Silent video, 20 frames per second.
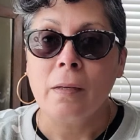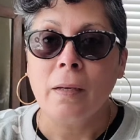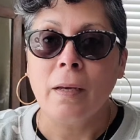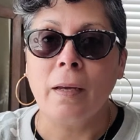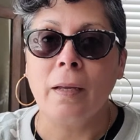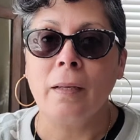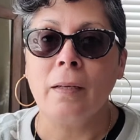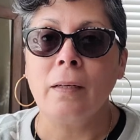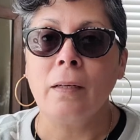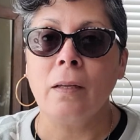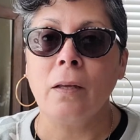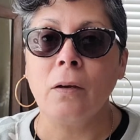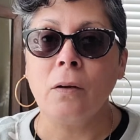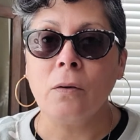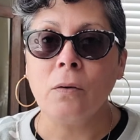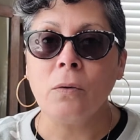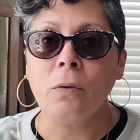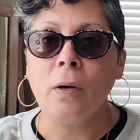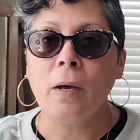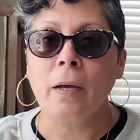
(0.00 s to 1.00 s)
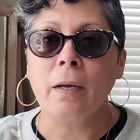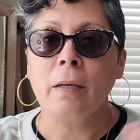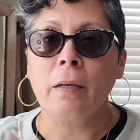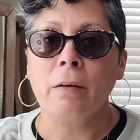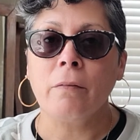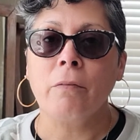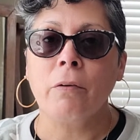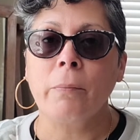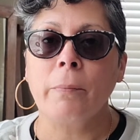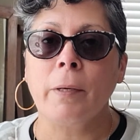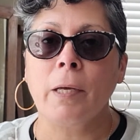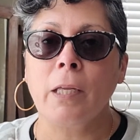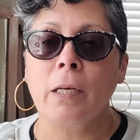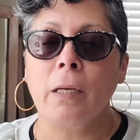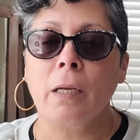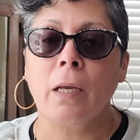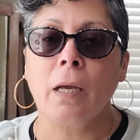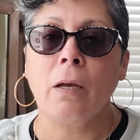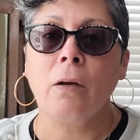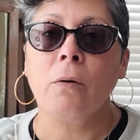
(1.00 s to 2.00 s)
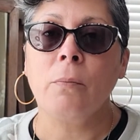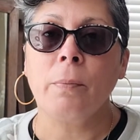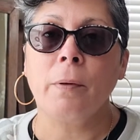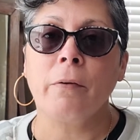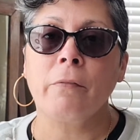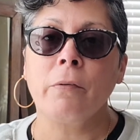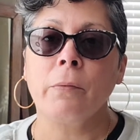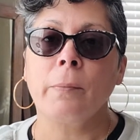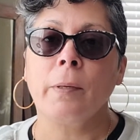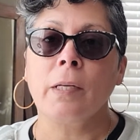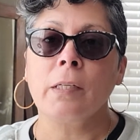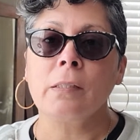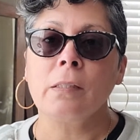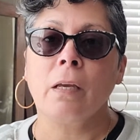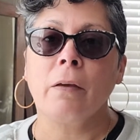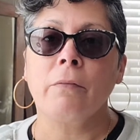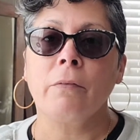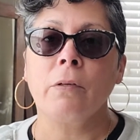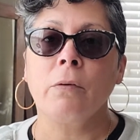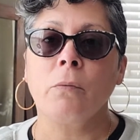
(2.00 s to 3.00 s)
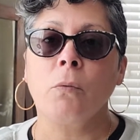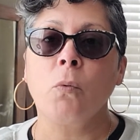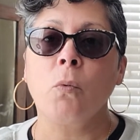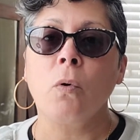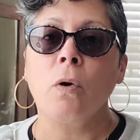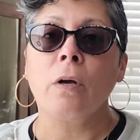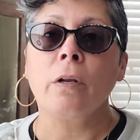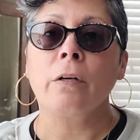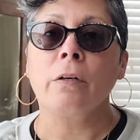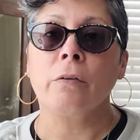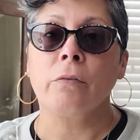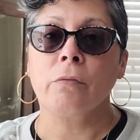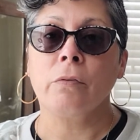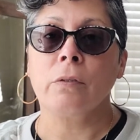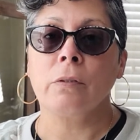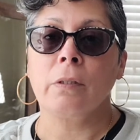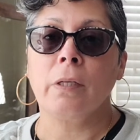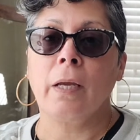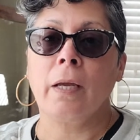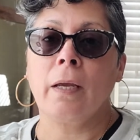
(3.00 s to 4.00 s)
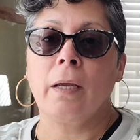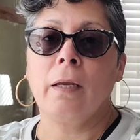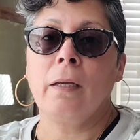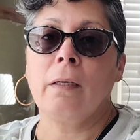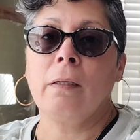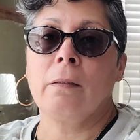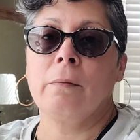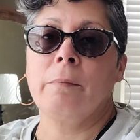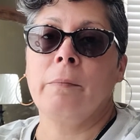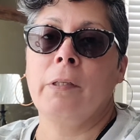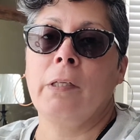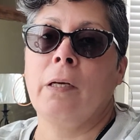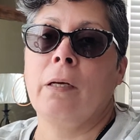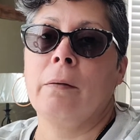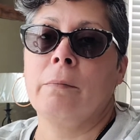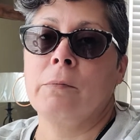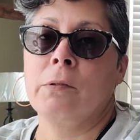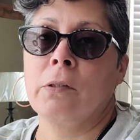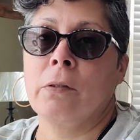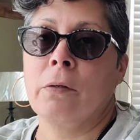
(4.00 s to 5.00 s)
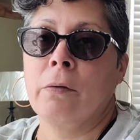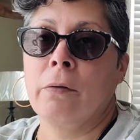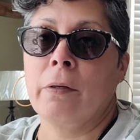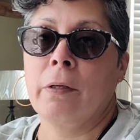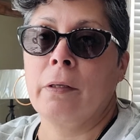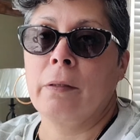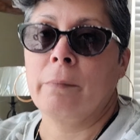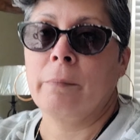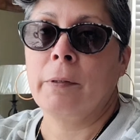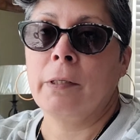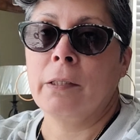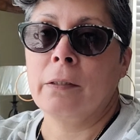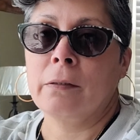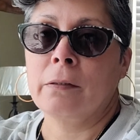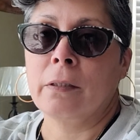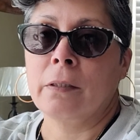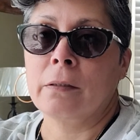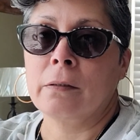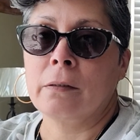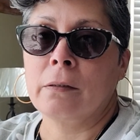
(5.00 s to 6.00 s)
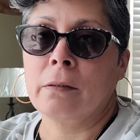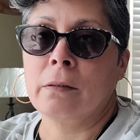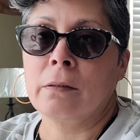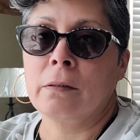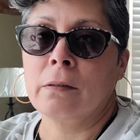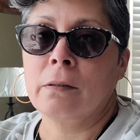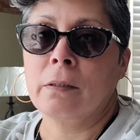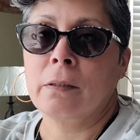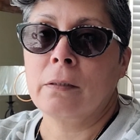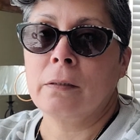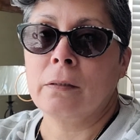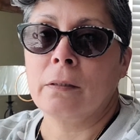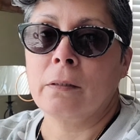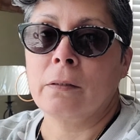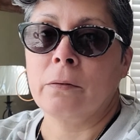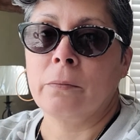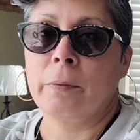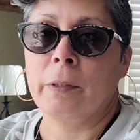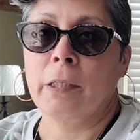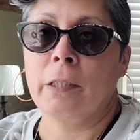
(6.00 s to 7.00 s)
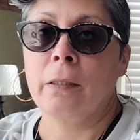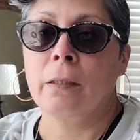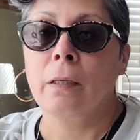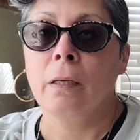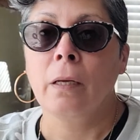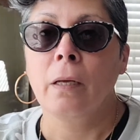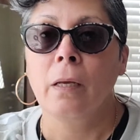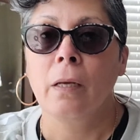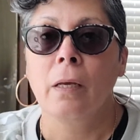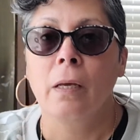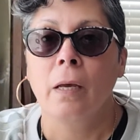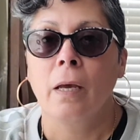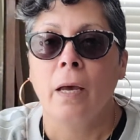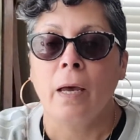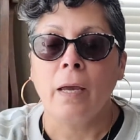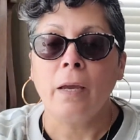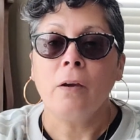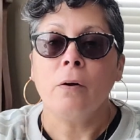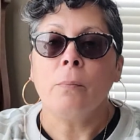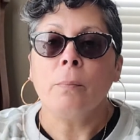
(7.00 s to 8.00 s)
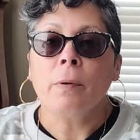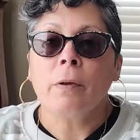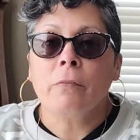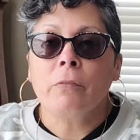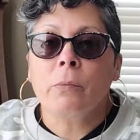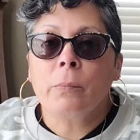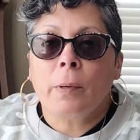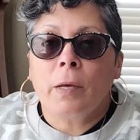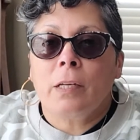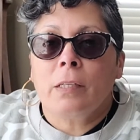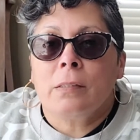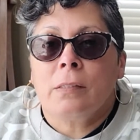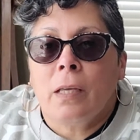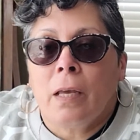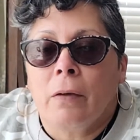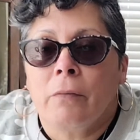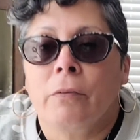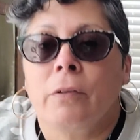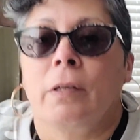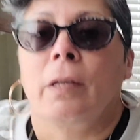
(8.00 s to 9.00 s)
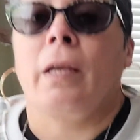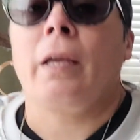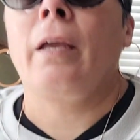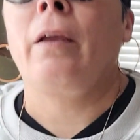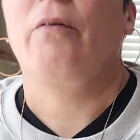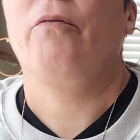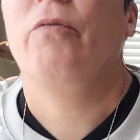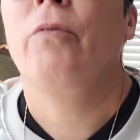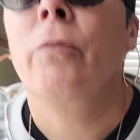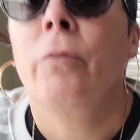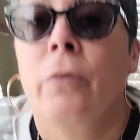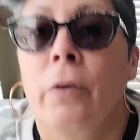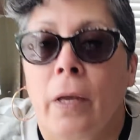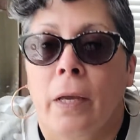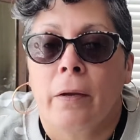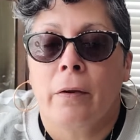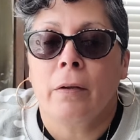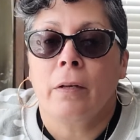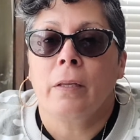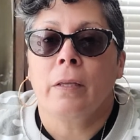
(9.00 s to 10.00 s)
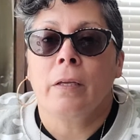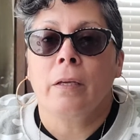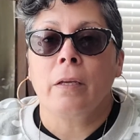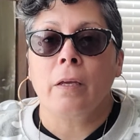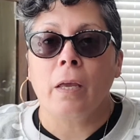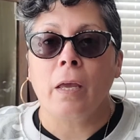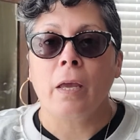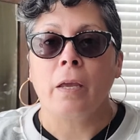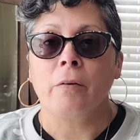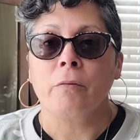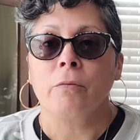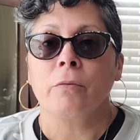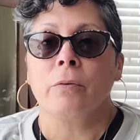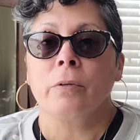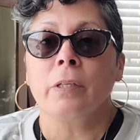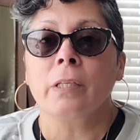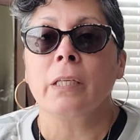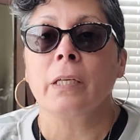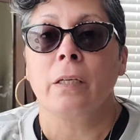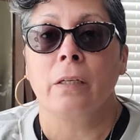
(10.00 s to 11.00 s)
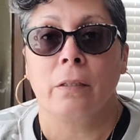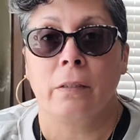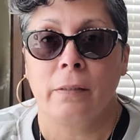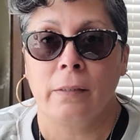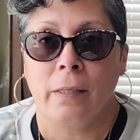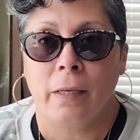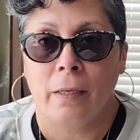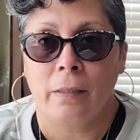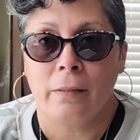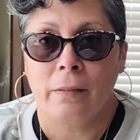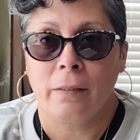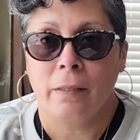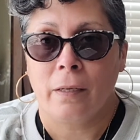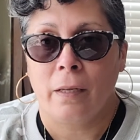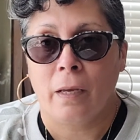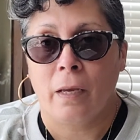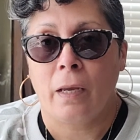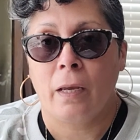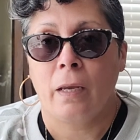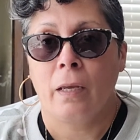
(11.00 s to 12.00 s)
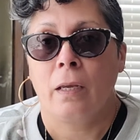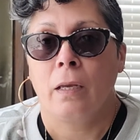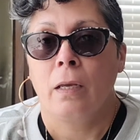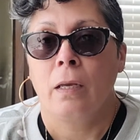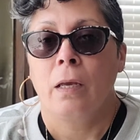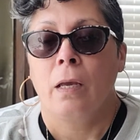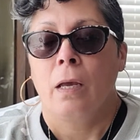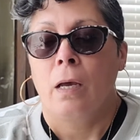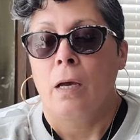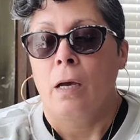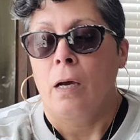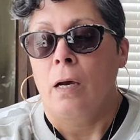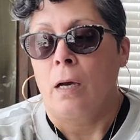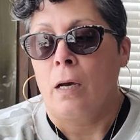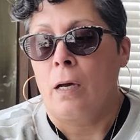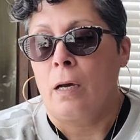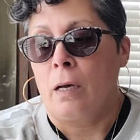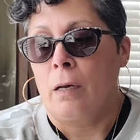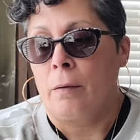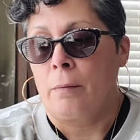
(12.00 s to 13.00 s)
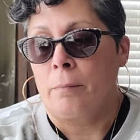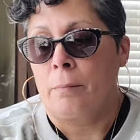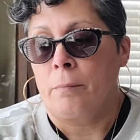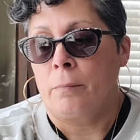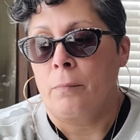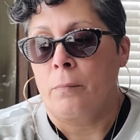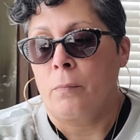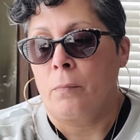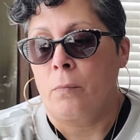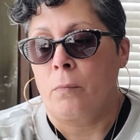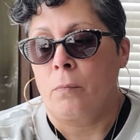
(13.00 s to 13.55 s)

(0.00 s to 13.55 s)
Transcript: Hello, hi everybody. I hope everybody's having a wonderful day. I'm sorry, let me adjust this just a little bit. I hope everybody's having a really good day today. Um,